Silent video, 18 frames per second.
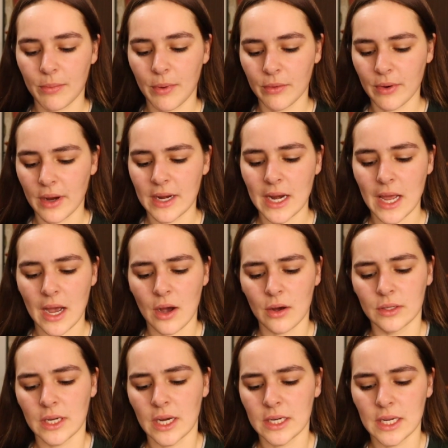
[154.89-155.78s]
But right
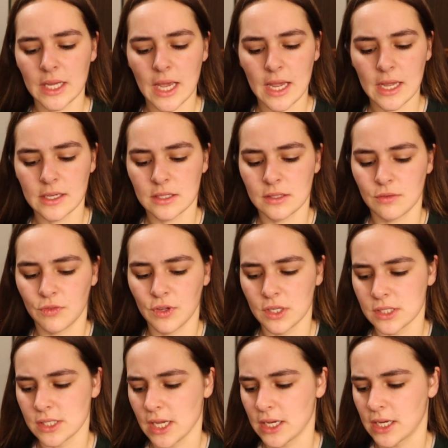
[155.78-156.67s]
now 98
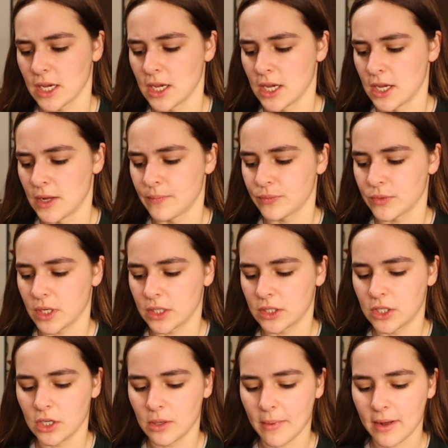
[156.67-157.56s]
feels like a
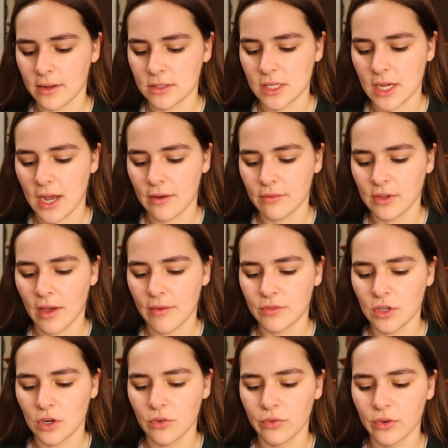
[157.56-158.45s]
good amount to have
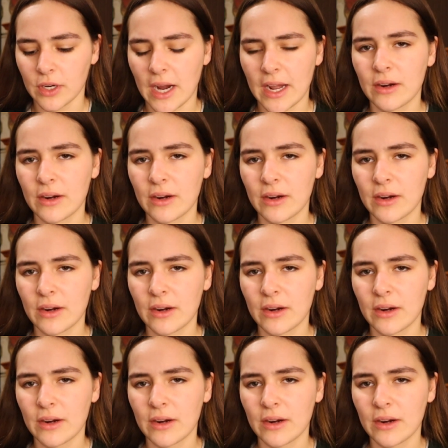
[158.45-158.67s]
left over.